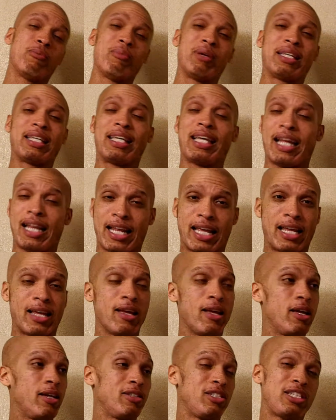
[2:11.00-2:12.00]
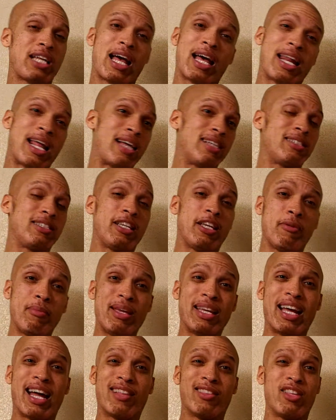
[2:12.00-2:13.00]
McKinney. Shout outs to him.
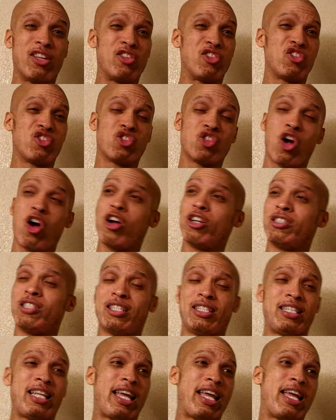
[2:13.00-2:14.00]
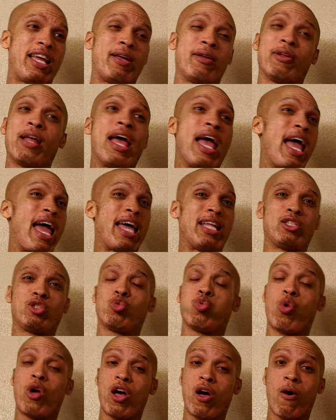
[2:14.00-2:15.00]
He got the start today and had
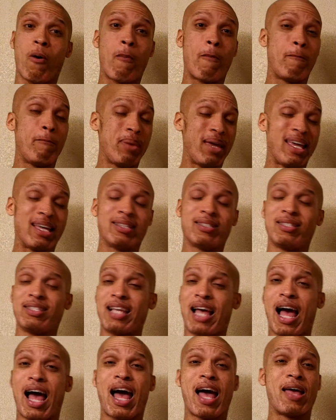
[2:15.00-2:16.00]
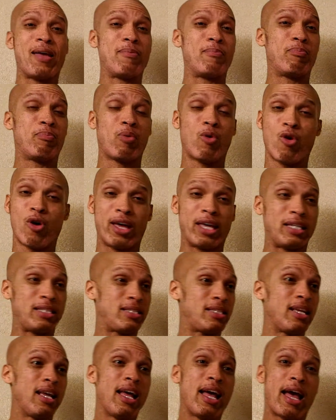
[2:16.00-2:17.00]
12 big time
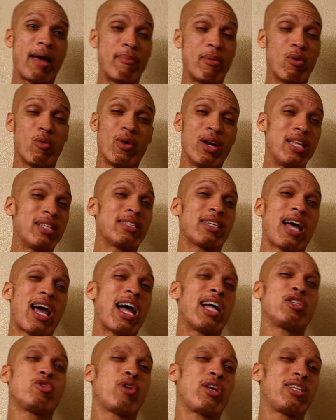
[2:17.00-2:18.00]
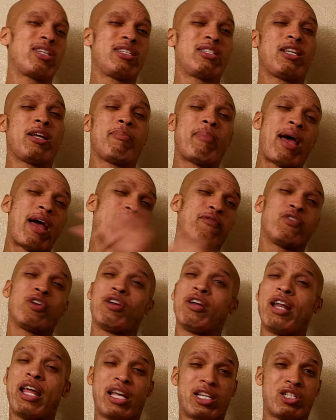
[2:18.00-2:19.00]
points. I mean, when his contract is up
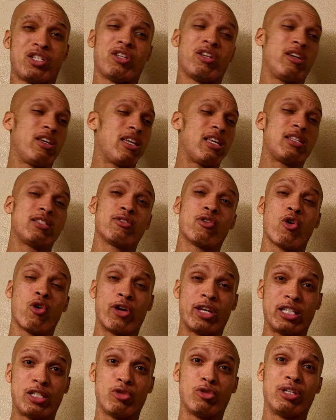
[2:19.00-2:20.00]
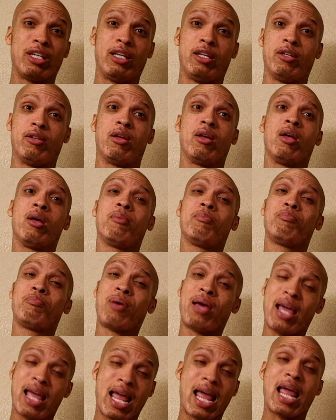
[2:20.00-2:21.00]
after next year, he's going to get
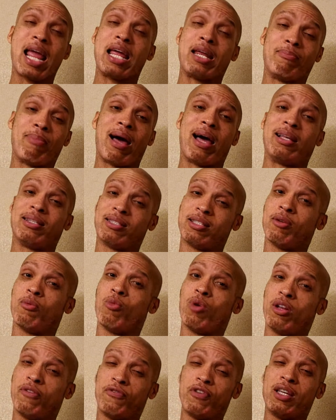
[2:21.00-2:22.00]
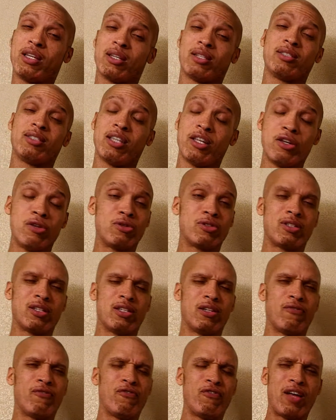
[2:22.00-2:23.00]
paid by someone if he continues to
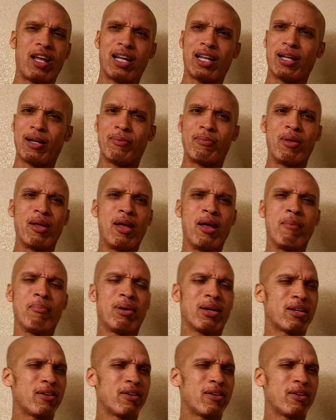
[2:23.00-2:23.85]
develop. But